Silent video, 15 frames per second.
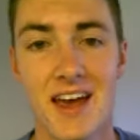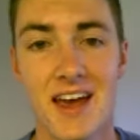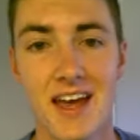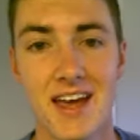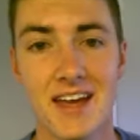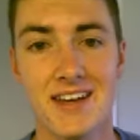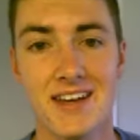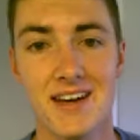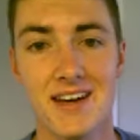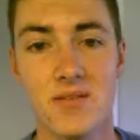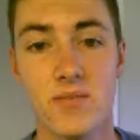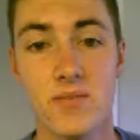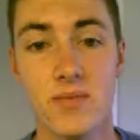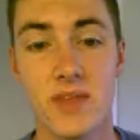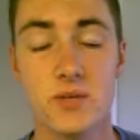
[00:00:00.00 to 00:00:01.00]
And
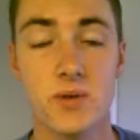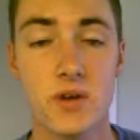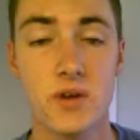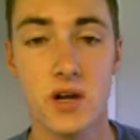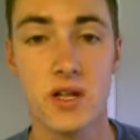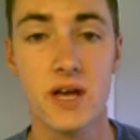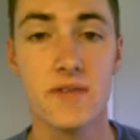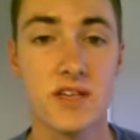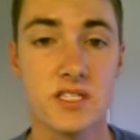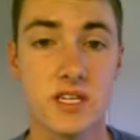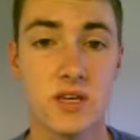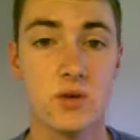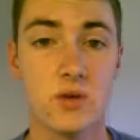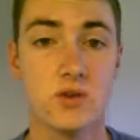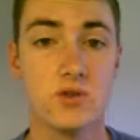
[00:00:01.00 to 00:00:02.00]
um, that's where Young Life has a
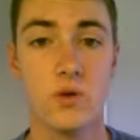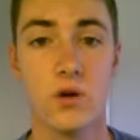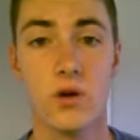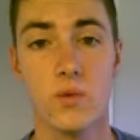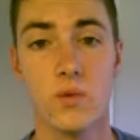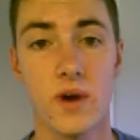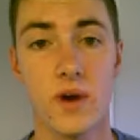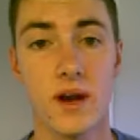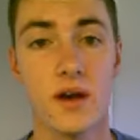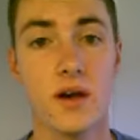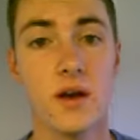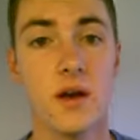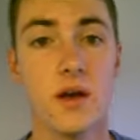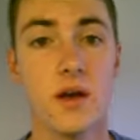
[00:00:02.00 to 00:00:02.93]
huge role in where